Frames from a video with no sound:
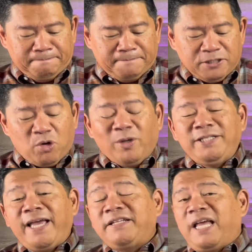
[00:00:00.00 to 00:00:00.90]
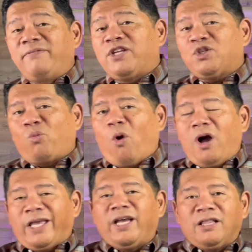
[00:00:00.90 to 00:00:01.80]
So one day David is
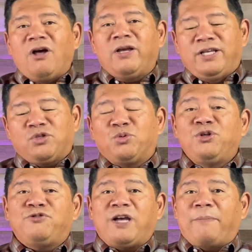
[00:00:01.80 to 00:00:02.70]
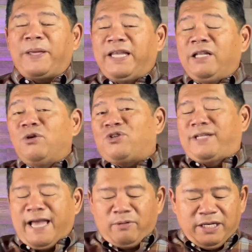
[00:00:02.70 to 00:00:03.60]
walking along his rooftop and he looks
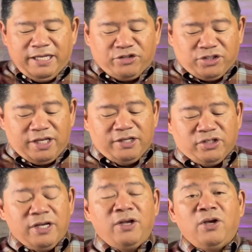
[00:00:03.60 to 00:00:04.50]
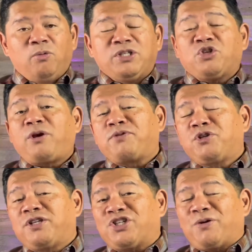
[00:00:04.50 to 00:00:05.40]
down and he sees what Scripture
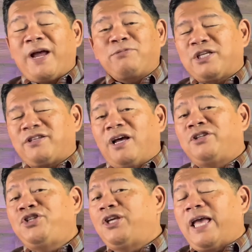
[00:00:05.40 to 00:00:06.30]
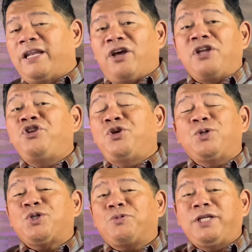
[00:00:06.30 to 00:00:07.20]
describes as an
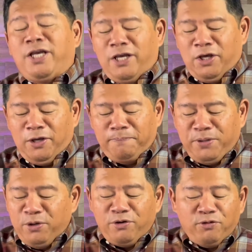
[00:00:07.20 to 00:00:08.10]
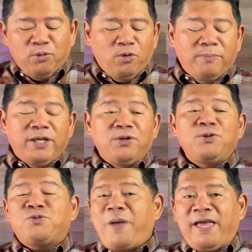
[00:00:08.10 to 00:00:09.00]
unusually beautiful woman who
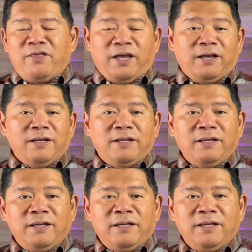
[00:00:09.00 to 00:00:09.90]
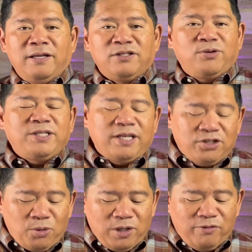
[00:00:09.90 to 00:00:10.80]
is bathing. So he
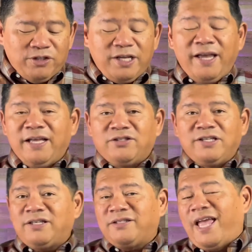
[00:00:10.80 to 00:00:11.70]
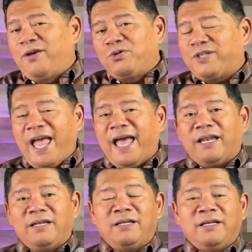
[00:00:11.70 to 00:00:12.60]
says to one of his aides, he says, "Hey, who's
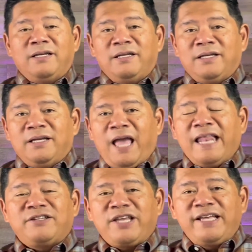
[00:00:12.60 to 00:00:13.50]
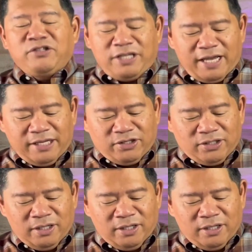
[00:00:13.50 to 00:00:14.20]
that?" And his aide says,